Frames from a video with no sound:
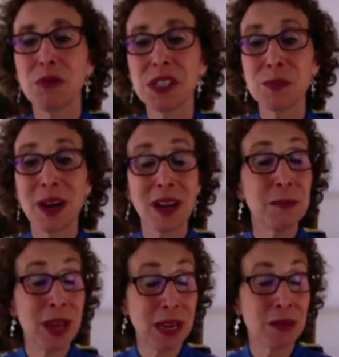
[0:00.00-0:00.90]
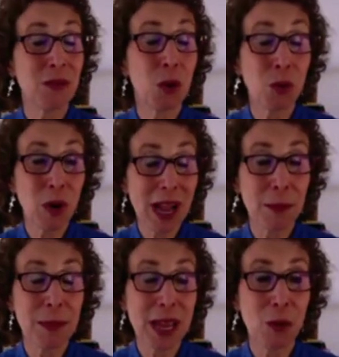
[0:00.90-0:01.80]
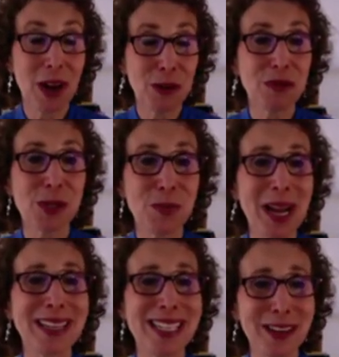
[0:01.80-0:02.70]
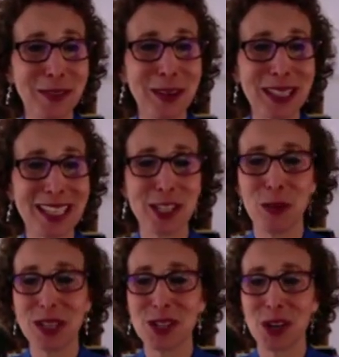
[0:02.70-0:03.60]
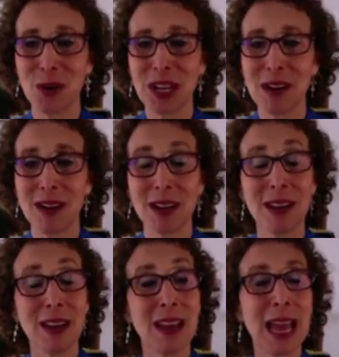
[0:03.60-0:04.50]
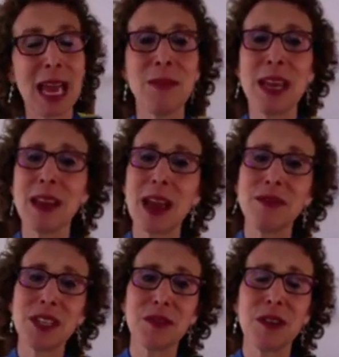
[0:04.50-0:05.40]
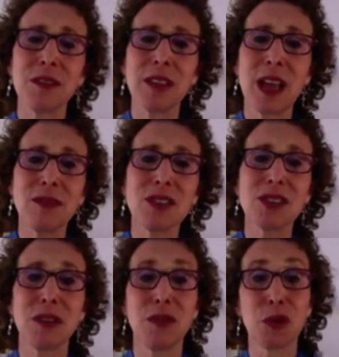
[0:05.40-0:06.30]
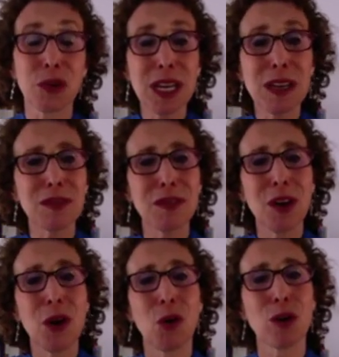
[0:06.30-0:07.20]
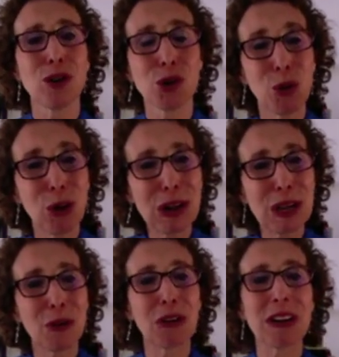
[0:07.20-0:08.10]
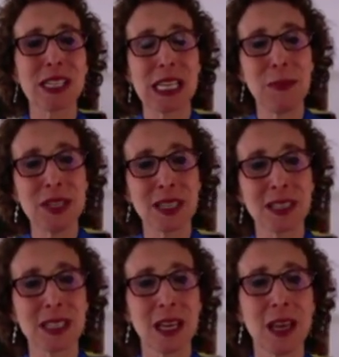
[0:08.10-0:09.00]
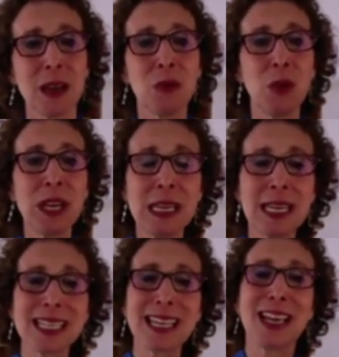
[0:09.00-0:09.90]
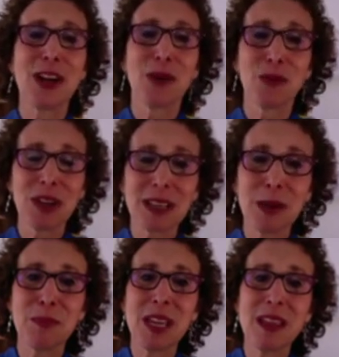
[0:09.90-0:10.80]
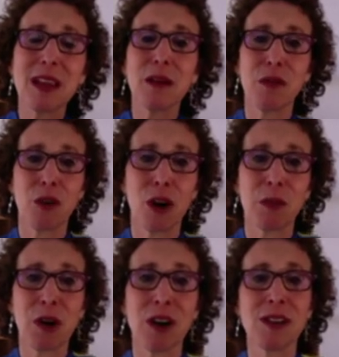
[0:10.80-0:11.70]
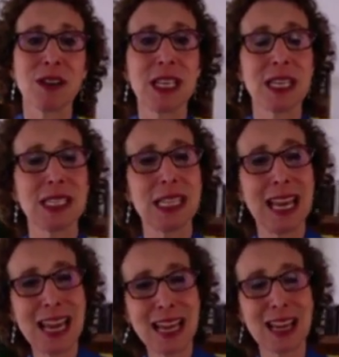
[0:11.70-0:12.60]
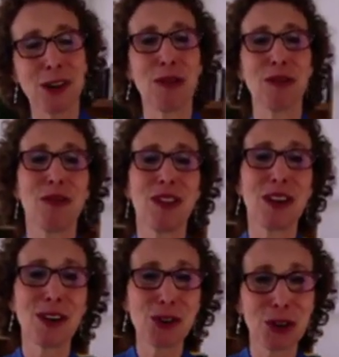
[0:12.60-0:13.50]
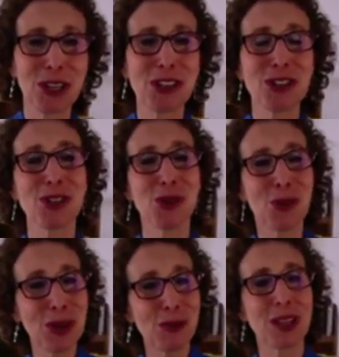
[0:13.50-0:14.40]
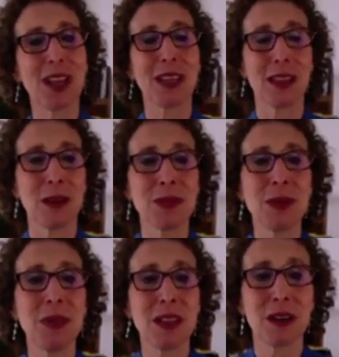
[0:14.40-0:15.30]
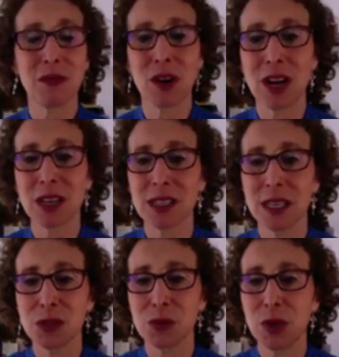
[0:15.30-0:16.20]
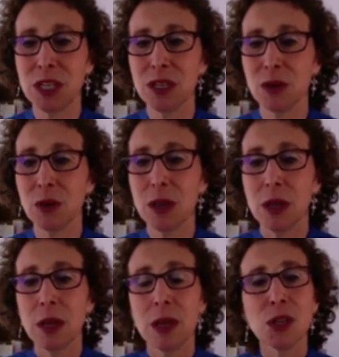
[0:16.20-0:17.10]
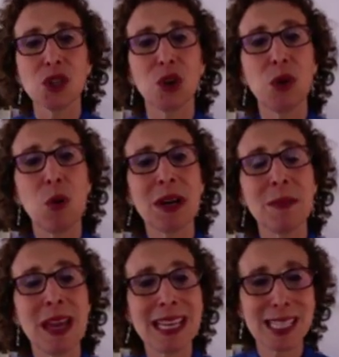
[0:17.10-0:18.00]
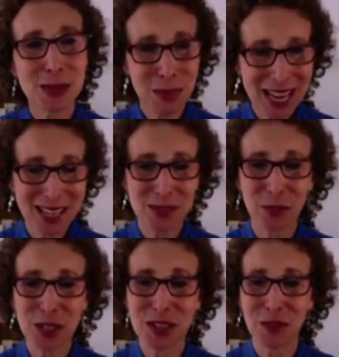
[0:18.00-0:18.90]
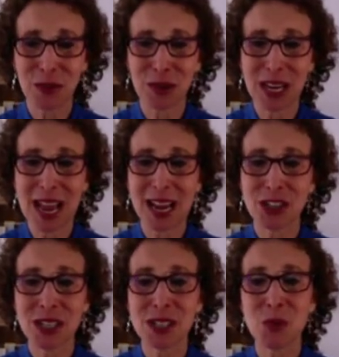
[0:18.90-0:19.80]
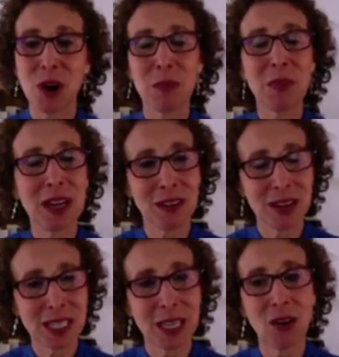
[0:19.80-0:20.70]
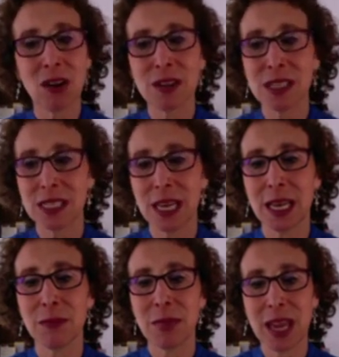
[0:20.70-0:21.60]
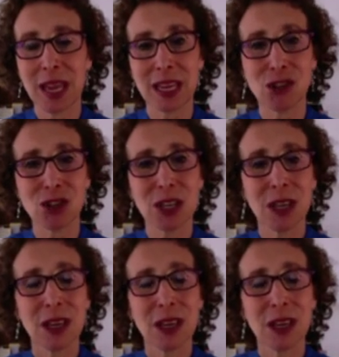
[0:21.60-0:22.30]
respond may will well, may well respond differently to what's going on, and may have different levels of grief or joy or acceptance. We need to really be there for our partners as they go through their journey, just as we would like them to be there for us as we do. So we want to make space for different reactions while parenting on the same page